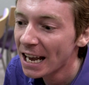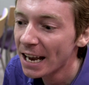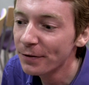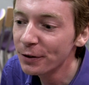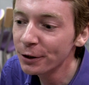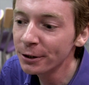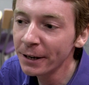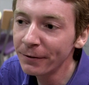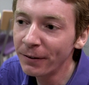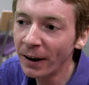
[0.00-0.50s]
If
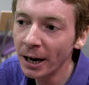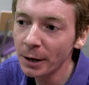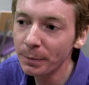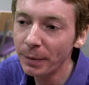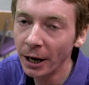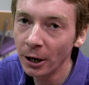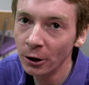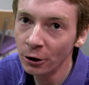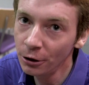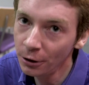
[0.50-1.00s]
you divide
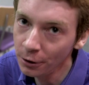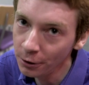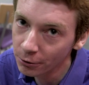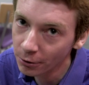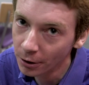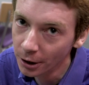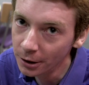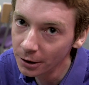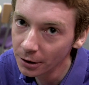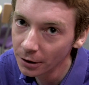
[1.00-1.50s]
by
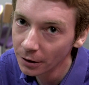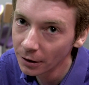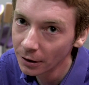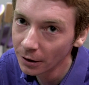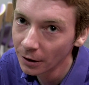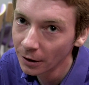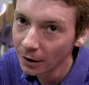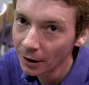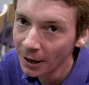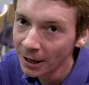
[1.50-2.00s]
100,
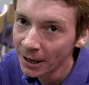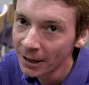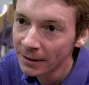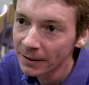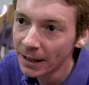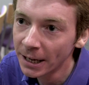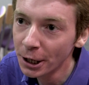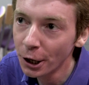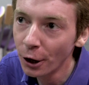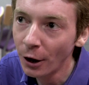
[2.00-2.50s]

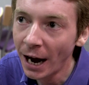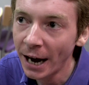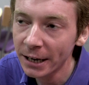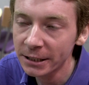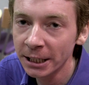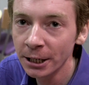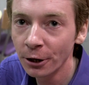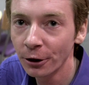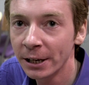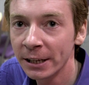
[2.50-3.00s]
then you're
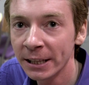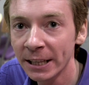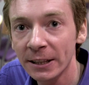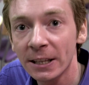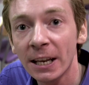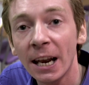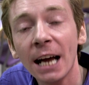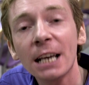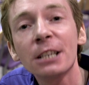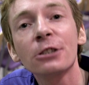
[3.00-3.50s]
actually looking at
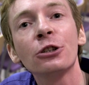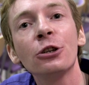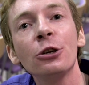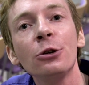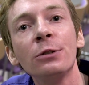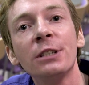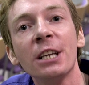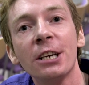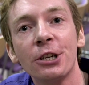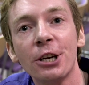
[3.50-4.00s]
the last
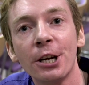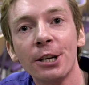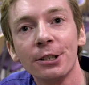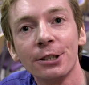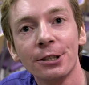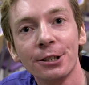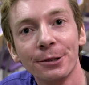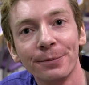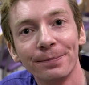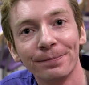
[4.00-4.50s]
2
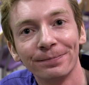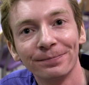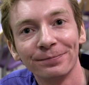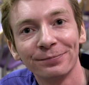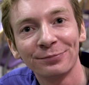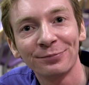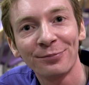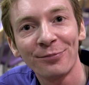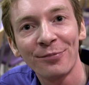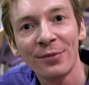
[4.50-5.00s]
digits
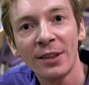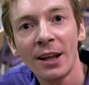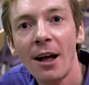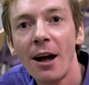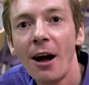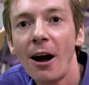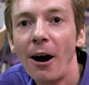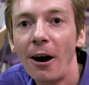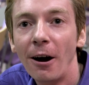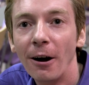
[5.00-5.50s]

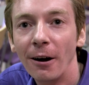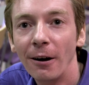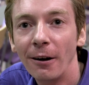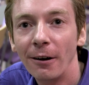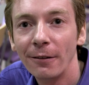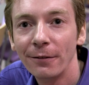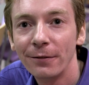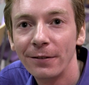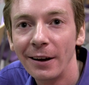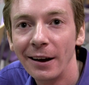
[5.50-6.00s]

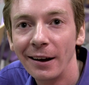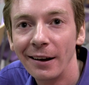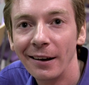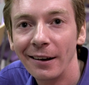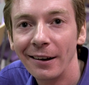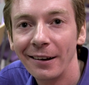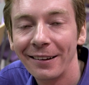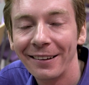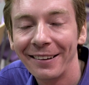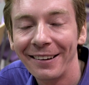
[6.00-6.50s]
of
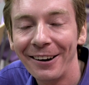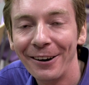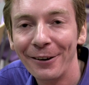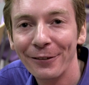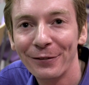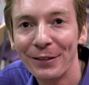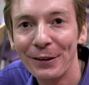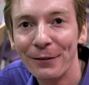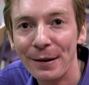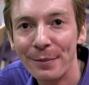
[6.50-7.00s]
the
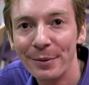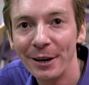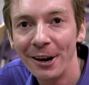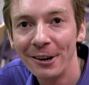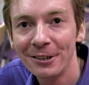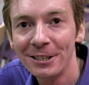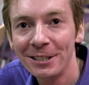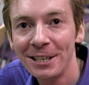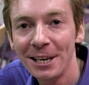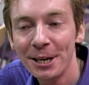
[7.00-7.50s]

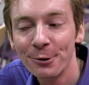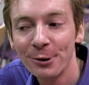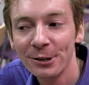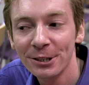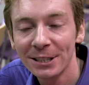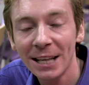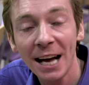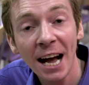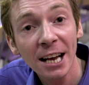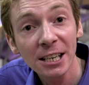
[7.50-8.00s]
Fibonacci
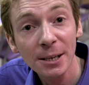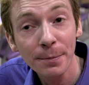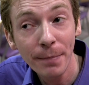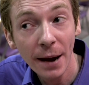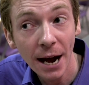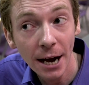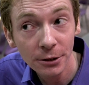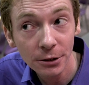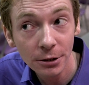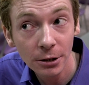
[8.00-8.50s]
sequence that has a
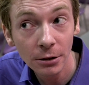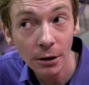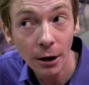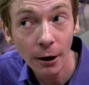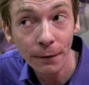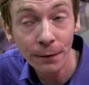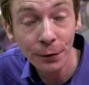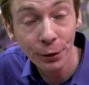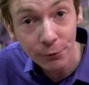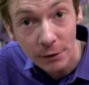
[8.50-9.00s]
pattern
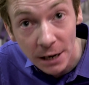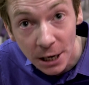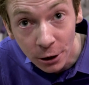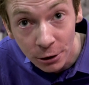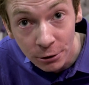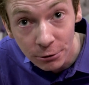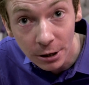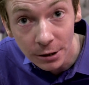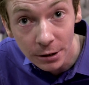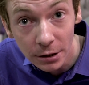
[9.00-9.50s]
of
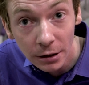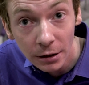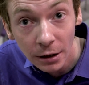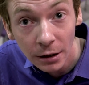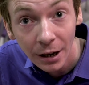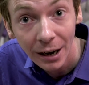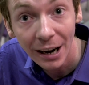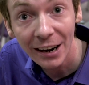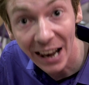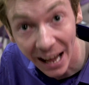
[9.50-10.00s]
300,
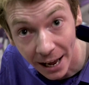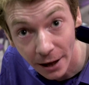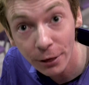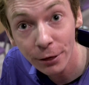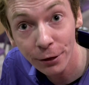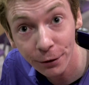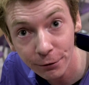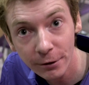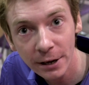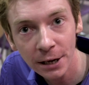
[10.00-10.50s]

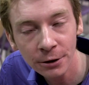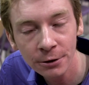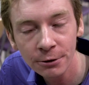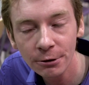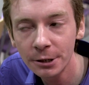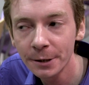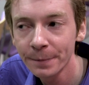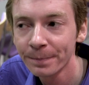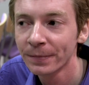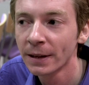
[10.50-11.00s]
length
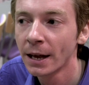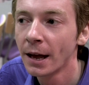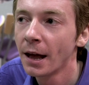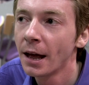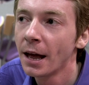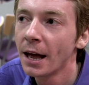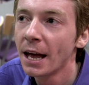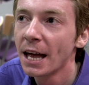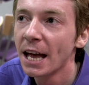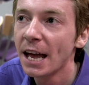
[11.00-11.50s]
300.
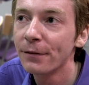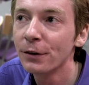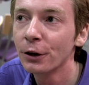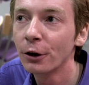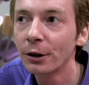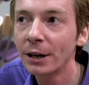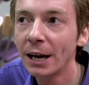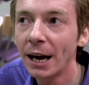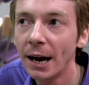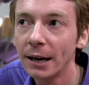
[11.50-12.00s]
If you
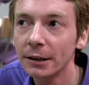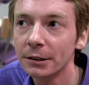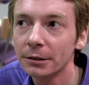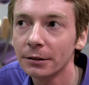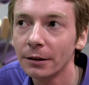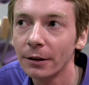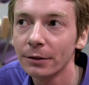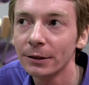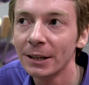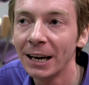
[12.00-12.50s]
look at
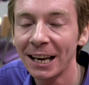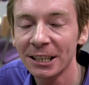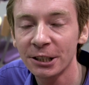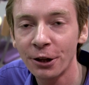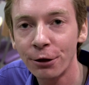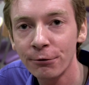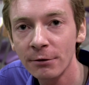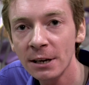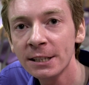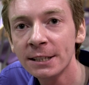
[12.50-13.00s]
the
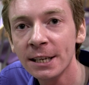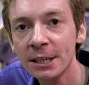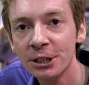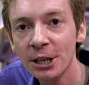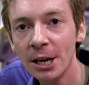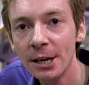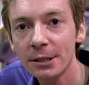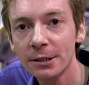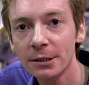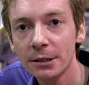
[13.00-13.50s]
last 3
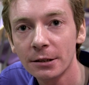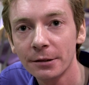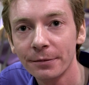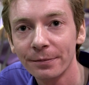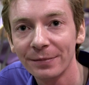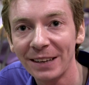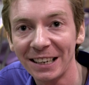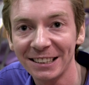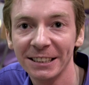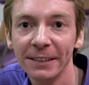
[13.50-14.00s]
digits,
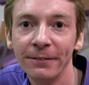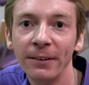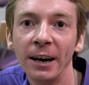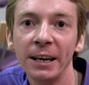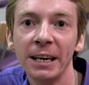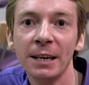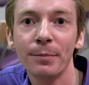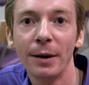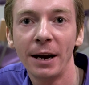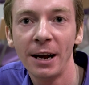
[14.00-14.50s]
that's
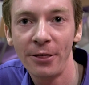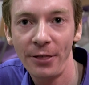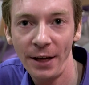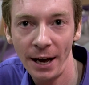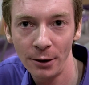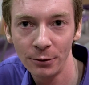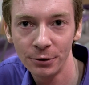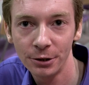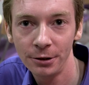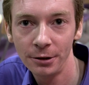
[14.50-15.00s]
dividing by
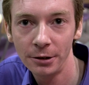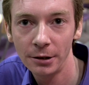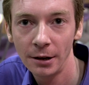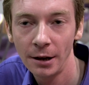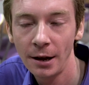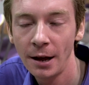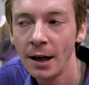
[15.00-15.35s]
1,000,